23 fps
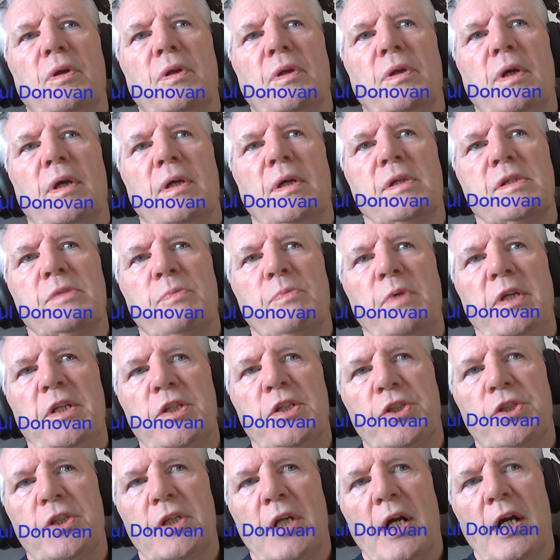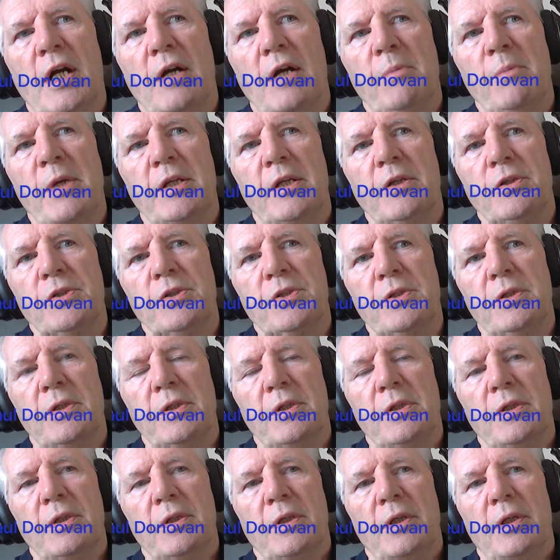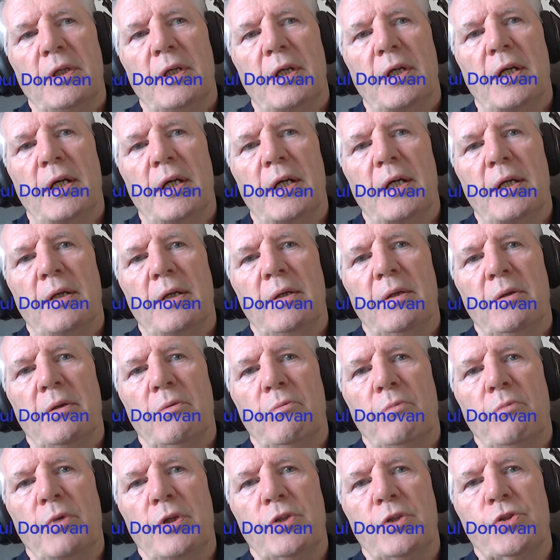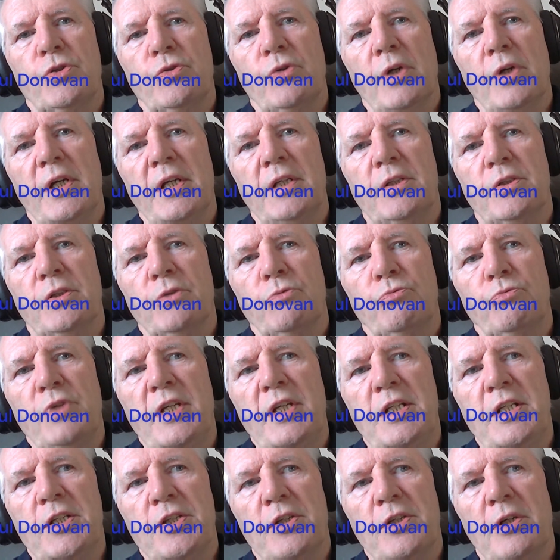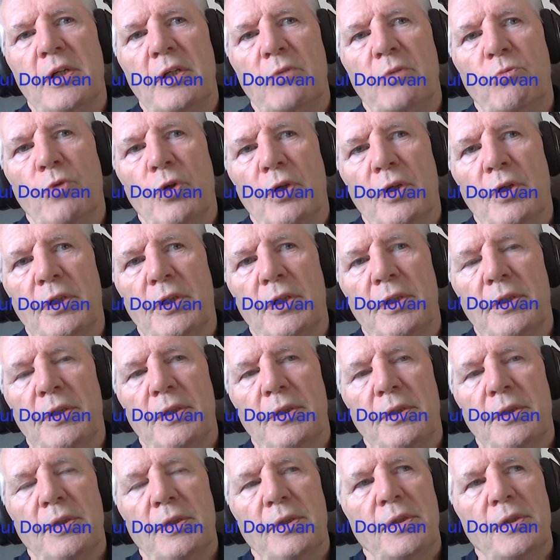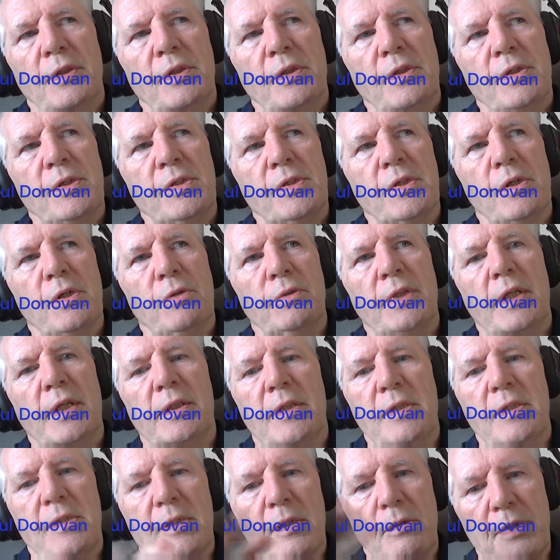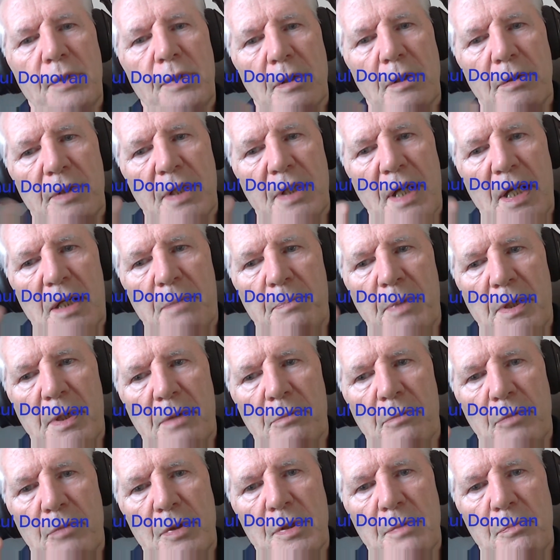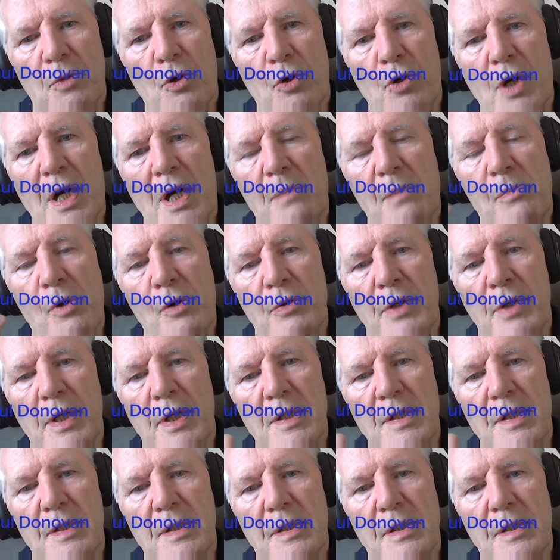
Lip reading: the Swedish car makers were trying to redesign work so that the socio-tech bit was more harmonious.